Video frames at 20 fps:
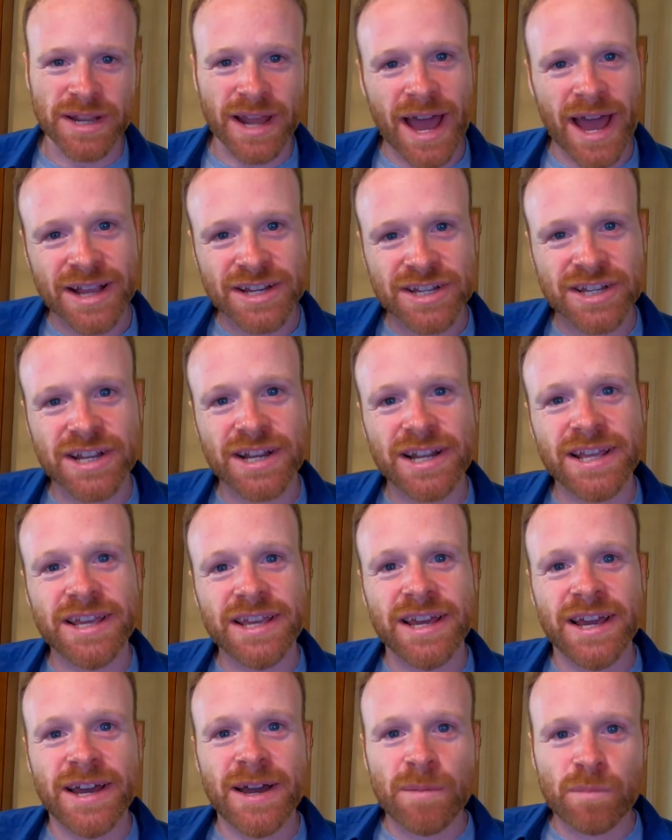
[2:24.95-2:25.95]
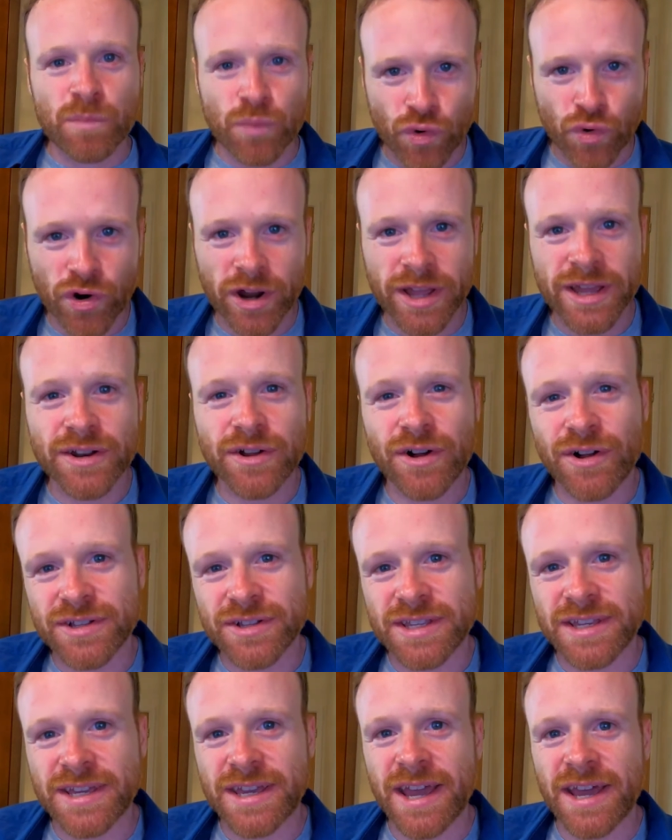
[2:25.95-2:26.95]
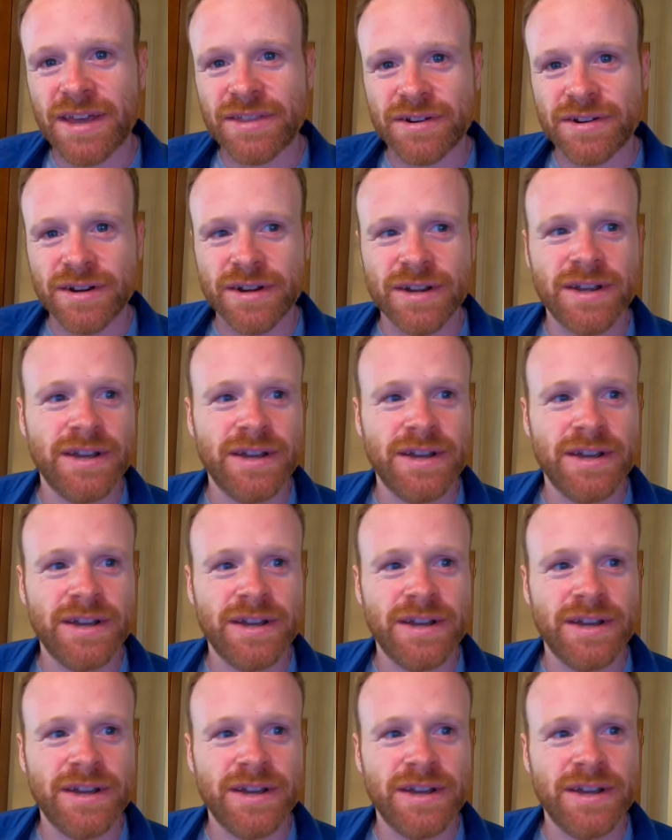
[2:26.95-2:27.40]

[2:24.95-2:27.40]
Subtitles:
actually bring it all together.